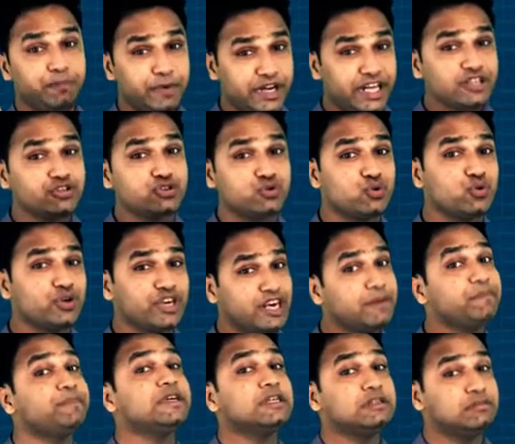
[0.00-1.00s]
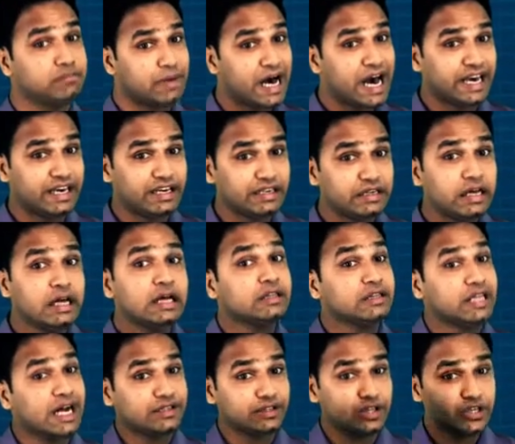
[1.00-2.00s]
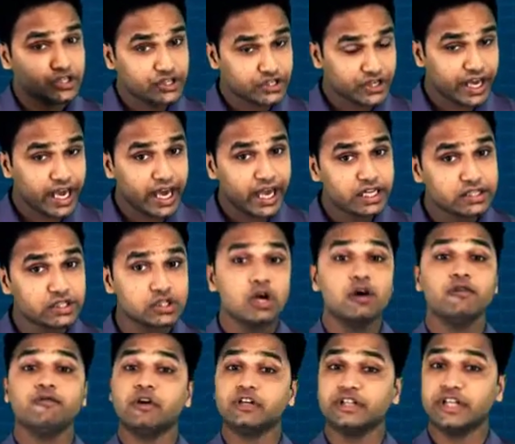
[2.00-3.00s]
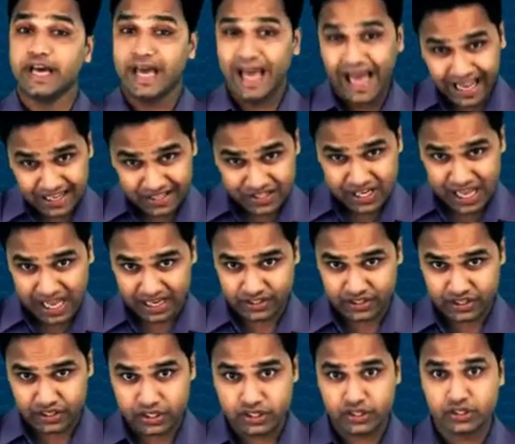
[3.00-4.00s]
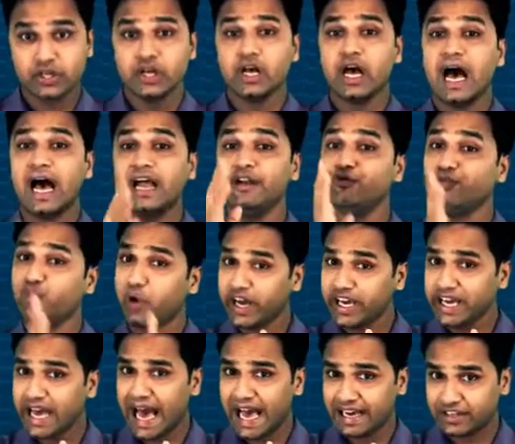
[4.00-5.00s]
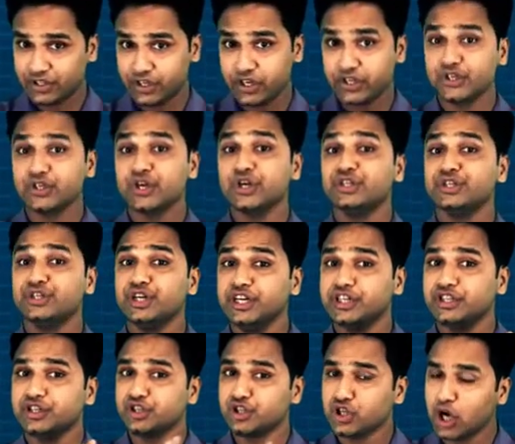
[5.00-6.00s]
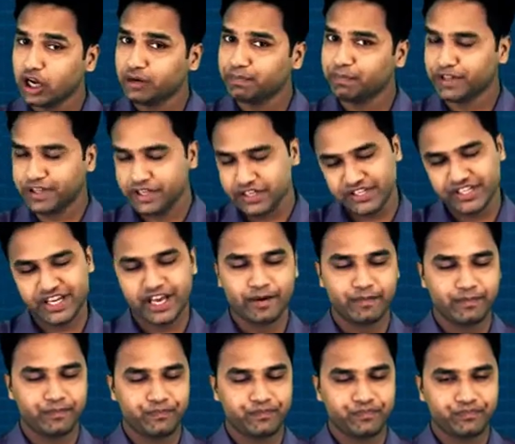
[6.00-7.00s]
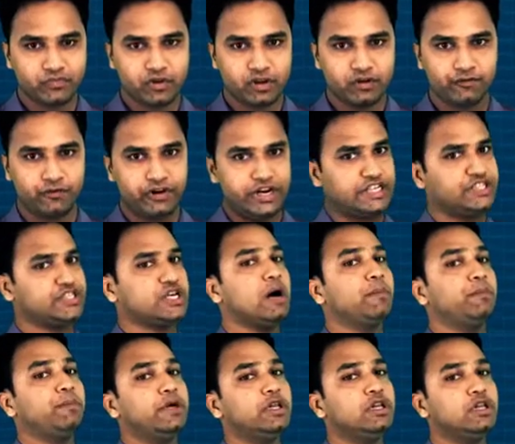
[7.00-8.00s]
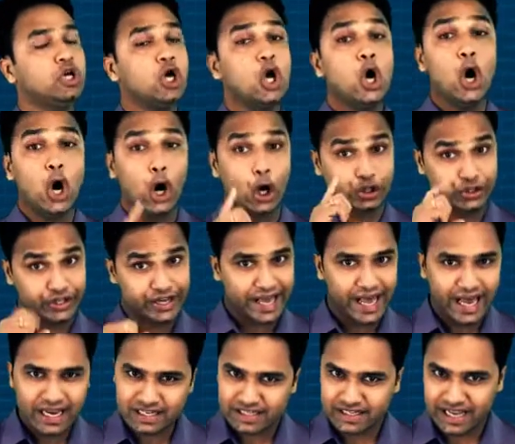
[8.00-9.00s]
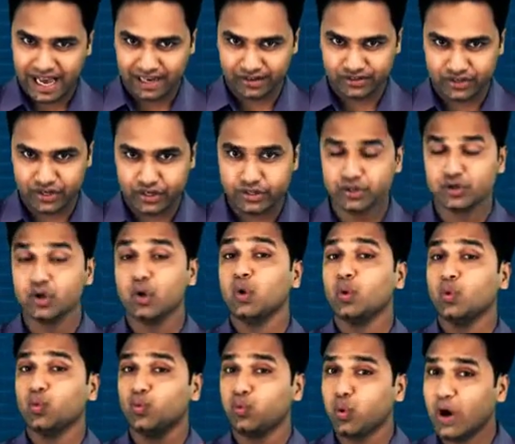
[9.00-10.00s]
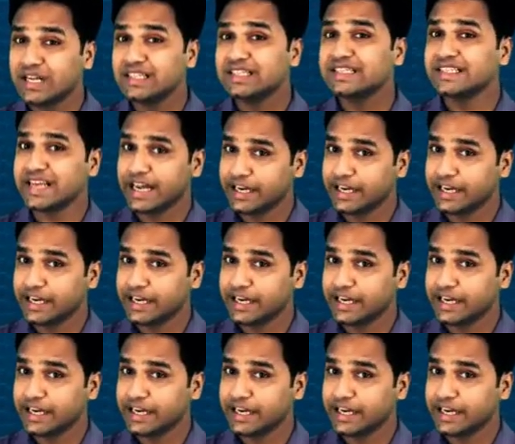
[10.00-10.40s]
please do keep in mind that the scales for the x-axis and y-axis need not be the same. For example, on the x-axis, 1